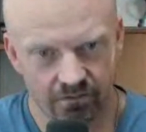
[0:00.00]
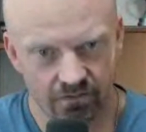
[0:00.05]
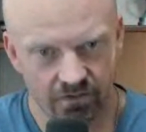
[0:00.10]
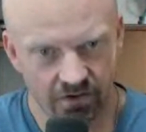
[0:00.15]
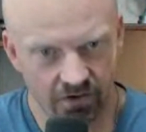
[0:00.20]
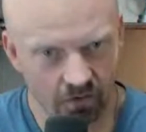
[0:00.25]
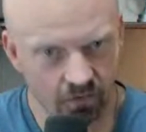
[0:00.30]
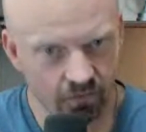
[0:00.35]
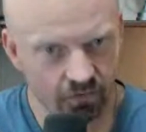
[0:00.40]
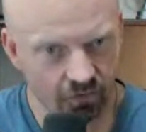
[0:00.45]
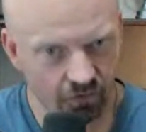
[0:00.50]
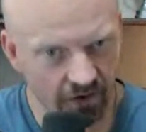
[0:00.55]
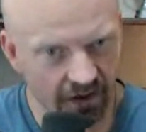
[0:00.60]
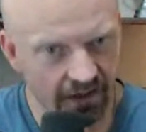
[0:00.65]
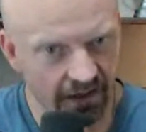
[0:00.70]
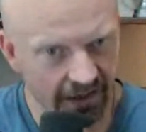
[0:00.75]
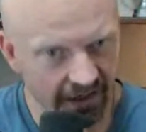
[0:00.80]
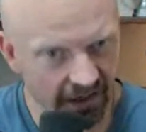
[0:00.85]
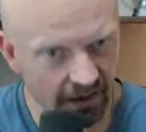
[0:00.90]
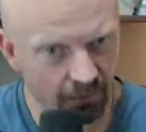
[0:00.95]
You don't try
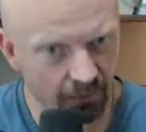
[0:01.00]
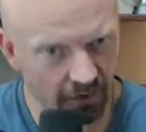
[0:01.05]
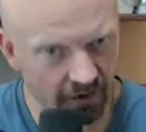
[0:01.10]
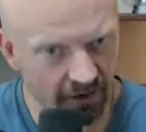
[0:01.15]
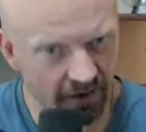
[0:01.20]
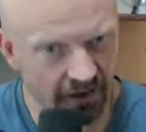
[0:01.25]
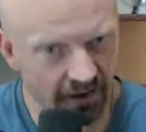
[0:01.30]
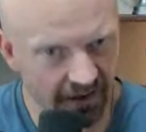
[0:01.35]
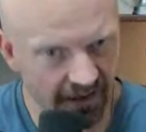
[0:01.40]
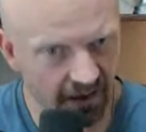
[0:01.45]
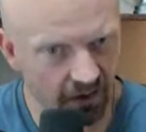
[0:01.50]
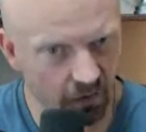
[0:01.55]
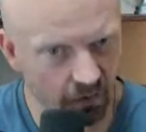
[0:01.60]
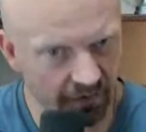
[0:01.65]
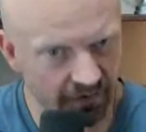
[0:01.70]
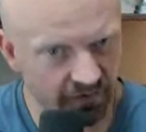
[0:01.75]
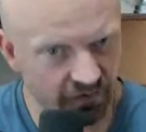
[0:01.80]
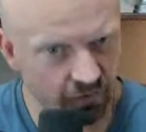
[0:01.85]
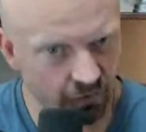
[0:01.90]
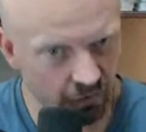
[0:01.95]
to hammer in a nail
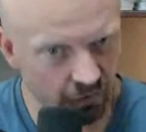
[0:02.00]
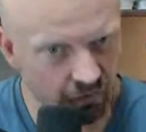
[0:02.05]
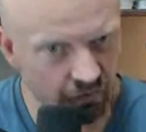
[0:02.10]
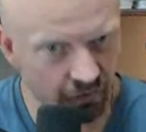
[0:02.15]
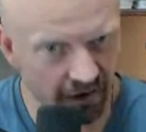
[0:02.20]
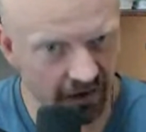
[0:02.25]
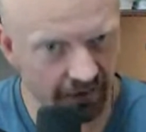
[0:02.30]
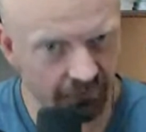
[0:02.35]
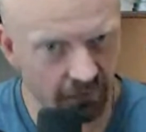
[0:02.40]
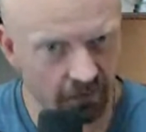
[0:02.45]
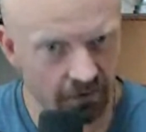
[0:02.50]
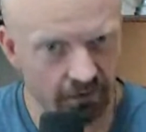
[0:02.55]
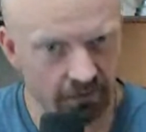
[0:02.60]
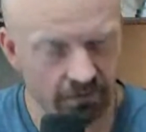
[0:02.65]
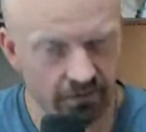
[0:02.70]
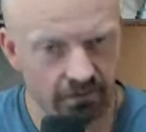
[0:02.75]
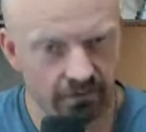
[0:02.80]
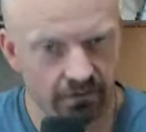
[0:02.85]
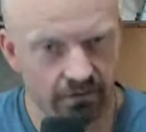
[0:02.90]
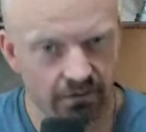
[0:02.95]
with a screwdriver.
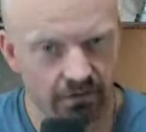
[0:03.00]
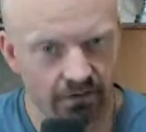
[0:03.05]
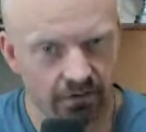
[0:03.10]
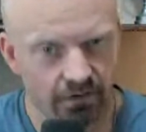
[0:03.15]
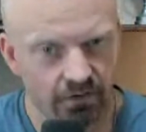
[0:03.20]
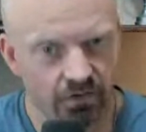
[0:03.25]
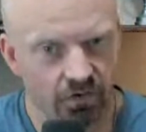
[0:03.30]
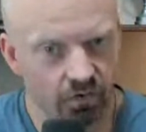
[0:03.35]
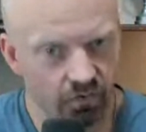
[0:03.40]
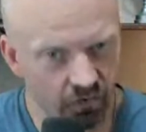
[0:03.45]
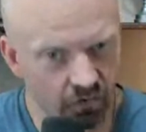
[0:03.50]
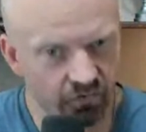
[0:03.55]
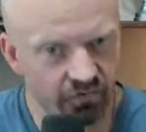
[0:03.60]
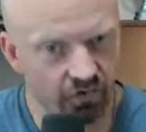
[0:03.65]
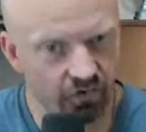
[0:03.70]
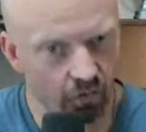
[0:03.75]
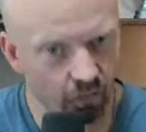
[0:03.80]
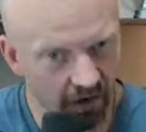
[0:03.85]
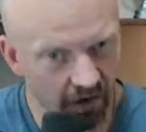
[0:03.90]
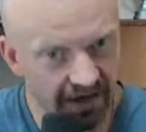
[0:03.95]
You use
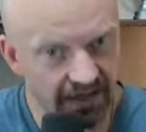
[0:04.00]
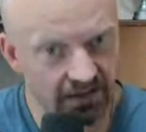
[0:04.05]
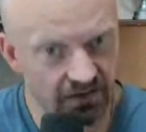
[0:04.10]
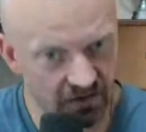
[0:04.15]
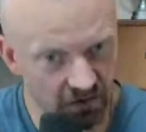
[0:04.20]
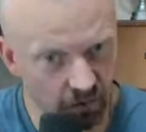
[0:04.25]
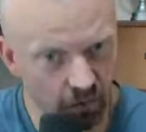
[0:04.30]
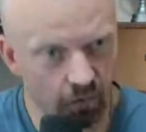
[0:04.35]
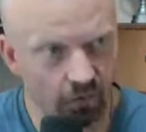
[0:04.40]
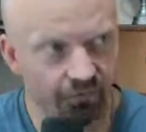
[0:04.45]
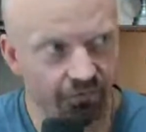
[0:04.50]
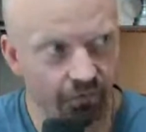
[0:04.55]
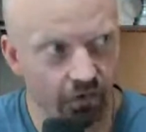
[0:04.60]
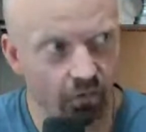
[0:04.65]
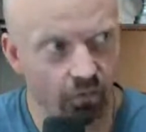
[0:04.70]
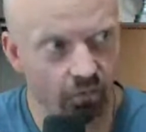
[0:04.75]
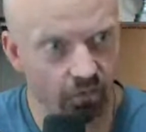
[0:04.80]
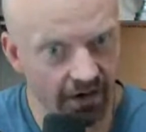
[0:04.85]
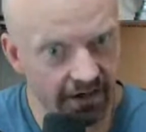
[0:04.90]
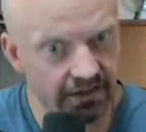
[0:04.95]
the right tool for the
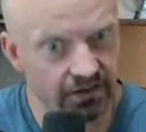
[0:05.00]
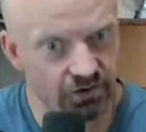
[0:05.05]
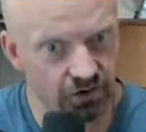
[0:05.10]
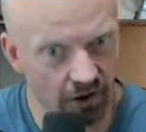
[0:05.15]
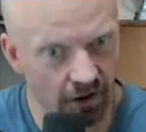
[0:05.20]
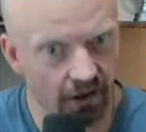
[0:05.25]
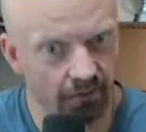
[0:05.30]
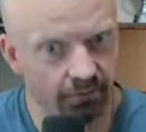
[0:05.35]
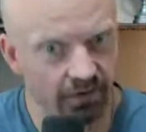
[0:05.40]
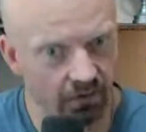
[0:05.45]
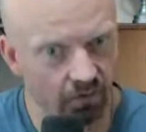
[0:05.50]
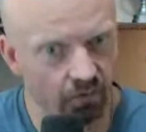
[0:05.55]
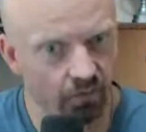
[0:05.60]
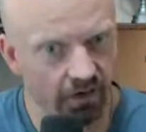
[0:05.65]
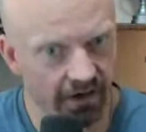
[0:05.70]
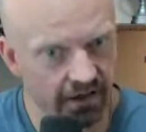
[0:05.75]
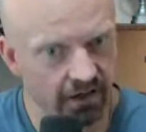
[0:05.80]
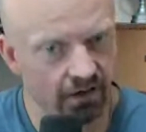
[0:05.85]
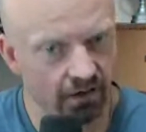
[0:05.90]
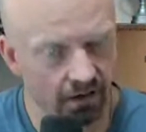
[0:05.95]
right job in the
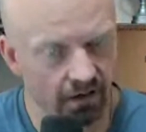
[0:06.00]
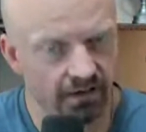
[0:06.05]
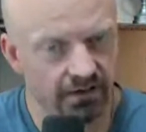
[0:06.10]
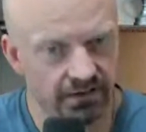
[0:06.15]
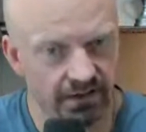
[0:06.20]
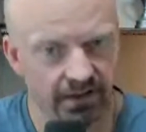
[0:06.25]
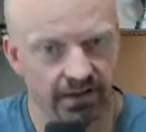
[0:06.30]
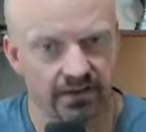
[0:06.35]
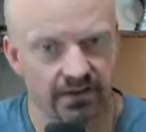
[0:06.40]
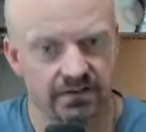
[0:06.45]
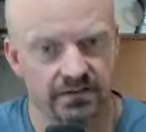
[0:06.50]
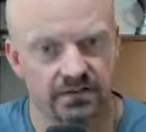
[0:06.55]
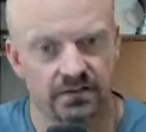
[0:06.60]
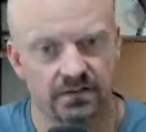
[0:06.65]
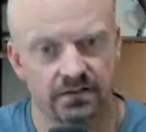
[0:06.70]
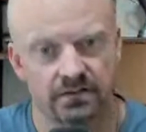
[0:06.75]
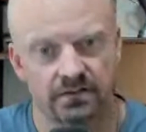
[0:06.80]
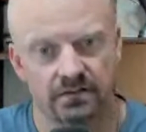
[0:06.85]
right context.